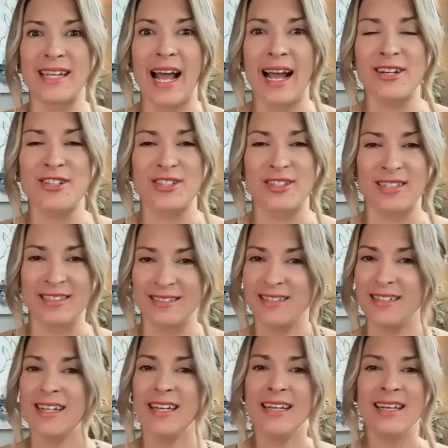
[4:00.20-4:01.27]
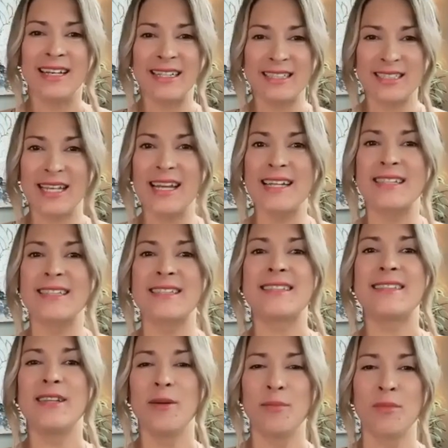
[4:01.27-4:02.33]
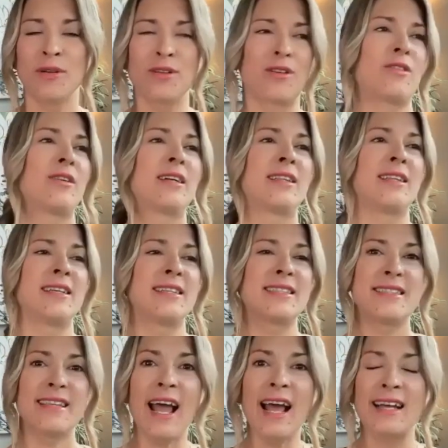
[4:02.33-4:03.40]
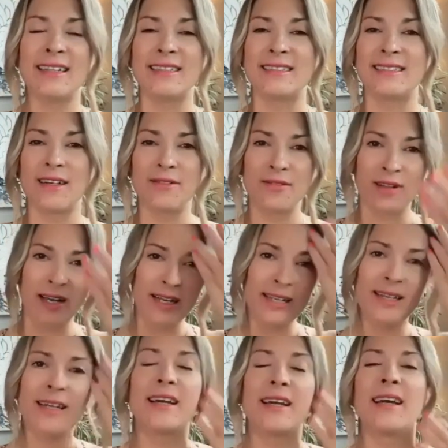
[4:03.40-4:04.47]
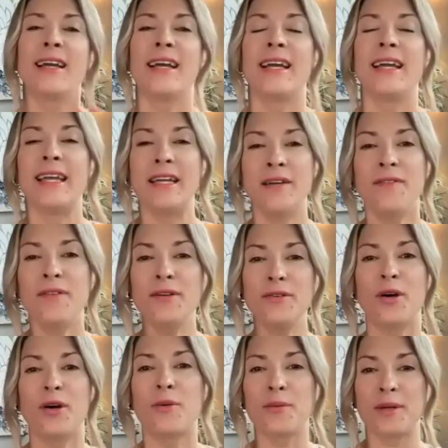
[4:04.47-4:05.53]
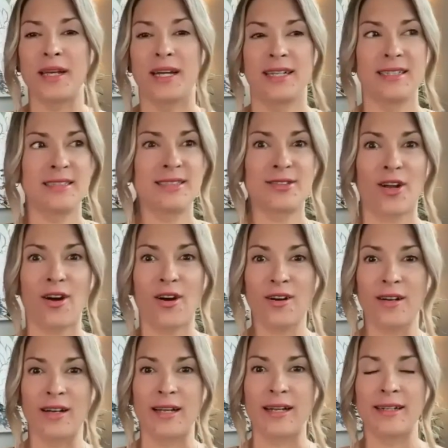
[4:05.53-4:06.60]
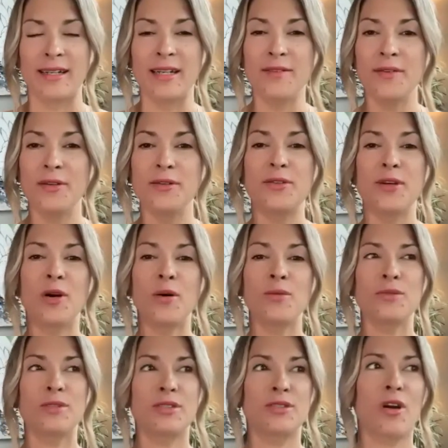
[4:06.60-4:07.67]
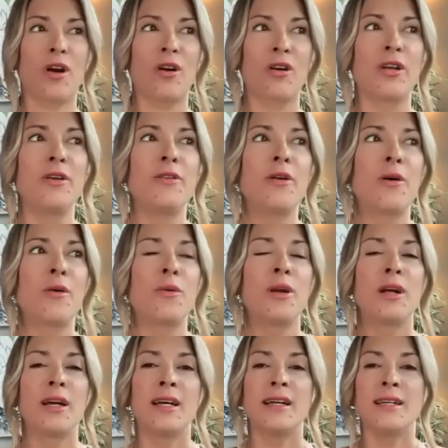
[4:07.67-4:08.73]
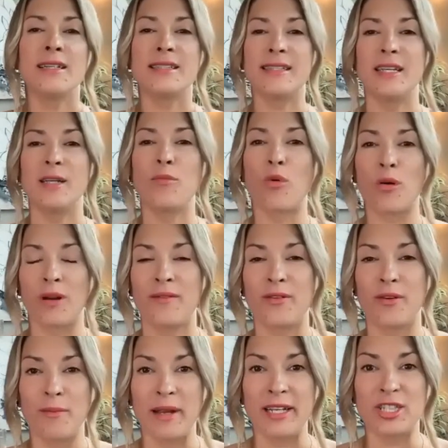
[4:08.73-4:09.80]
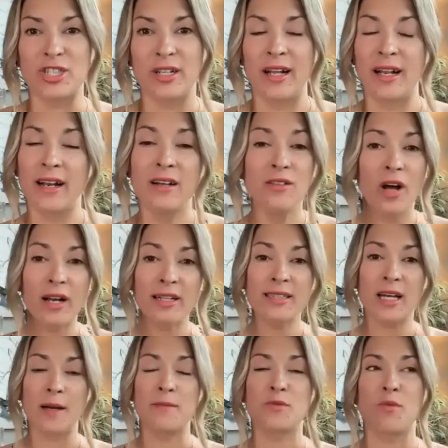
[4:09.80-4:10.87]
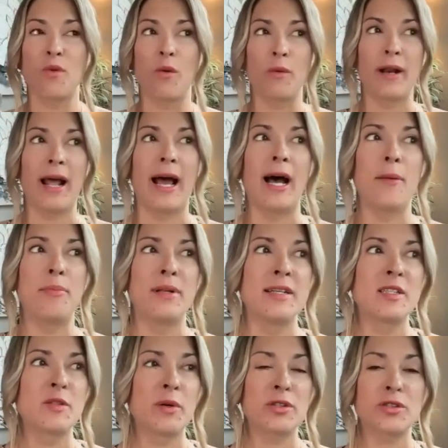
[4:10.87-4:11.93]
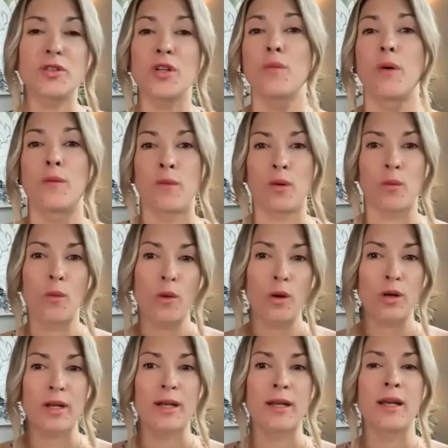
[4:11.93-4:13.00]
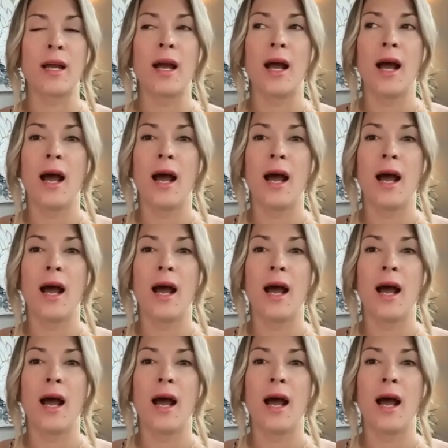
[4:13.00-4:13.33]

action. And it's similar in this sense of like, if you don't get started, if you don't start, you don't see more information. And a lot of times what would happen, especially when we're working